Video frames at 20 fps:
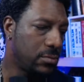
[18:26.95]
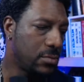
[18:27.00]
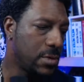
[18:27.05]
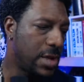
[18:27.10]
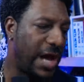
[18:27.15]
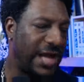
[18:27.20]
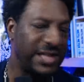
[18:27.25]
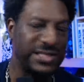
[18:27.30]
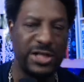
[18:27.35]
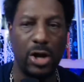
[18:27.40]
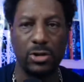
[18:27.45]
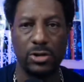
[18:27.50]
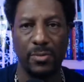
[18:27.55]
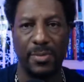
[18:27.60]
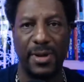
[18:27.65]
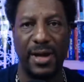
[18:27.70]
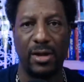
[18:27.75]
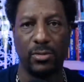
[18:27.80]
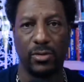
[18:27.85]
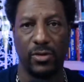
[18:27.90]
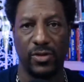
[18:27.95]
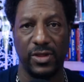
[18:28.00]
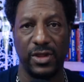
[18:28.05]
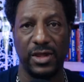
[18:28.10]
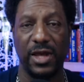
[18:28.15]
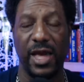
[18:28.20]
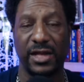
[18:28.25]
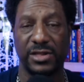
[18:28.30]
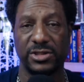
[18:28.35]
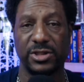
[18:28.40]
I talked about the
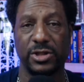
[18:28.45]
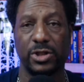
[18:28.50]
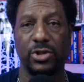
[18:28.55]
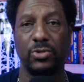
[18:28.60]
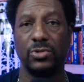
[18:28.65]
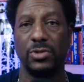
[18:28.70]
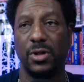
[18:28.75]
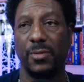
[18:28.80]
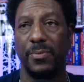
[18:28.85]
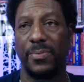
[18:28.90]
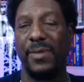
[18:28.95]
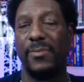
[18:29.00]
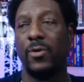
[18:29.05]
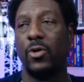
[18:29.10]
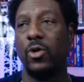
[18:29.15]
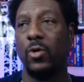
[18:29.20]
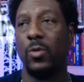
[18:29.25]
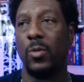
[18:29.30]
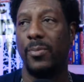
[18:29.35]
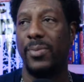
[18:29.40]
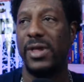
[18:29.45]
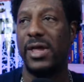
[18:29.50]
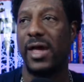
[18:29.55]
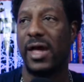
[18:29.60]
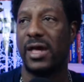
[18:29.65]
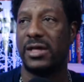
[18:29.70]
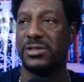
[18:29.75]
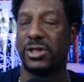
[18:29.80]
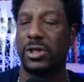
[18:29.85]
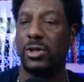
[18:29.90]
people who will be
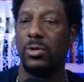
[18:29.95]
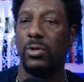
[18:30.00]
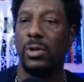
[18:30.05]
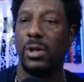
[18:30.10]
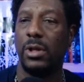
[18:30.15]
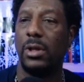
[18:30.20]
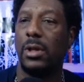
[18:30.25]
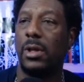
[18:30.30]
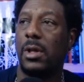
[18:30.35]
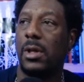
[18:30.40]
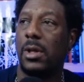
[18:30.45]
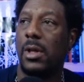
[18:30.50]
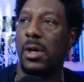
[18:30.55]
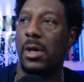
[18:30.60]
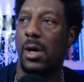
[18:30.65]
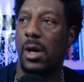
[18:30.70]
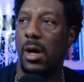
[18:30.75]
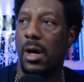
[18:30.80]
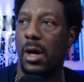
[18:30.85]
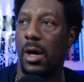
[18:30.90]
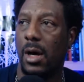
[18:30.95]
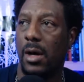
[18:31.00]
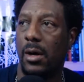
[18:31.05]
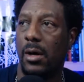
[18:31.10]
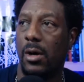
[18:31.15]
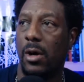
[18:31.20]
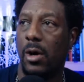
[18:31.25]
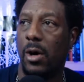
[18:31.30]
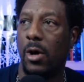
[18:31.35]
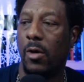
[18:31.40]
executed over
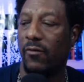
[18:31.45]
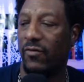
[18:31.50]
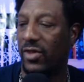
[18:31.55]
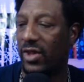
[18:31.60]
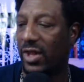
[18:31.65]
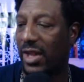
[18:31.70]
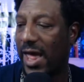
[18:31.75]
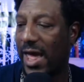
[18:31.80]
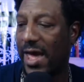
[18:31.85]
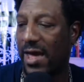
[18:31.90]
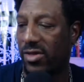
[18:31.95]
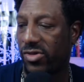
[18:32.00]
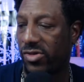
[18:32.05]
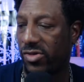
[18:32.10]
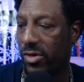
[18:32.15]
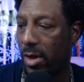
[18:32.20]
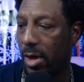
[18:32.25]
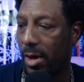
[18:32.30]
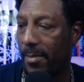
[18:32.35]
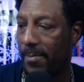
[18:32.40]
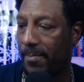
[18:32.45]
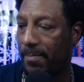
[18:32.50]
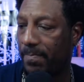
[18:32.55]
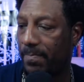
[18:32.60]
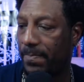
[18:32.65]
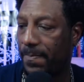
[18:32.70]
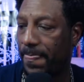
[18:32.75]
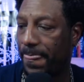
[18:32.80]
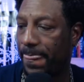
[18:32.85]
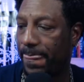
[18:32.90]
the last
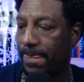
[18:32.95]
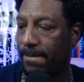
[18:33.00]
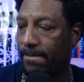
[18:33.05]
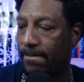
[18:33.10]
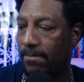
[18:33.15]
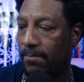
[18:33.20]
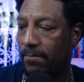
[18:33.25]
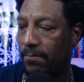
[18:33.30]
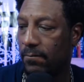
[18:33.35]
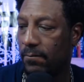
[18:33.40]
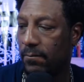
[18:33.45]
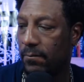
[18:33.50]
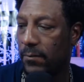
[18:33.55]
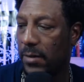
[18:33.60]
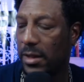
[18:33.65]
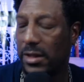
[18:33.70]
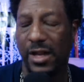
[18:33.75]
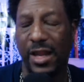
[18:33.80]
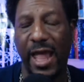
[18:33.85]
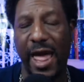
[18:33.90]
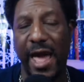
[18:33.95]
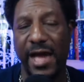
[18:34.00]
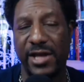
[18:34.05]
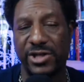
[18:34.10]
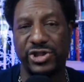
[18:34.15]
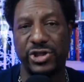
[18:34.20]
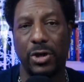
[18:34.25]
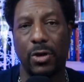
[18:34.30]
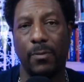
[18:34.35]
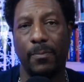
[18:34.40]
in the last
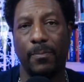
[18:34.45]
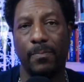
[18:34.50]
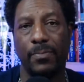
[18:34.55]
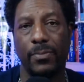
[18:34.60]
show.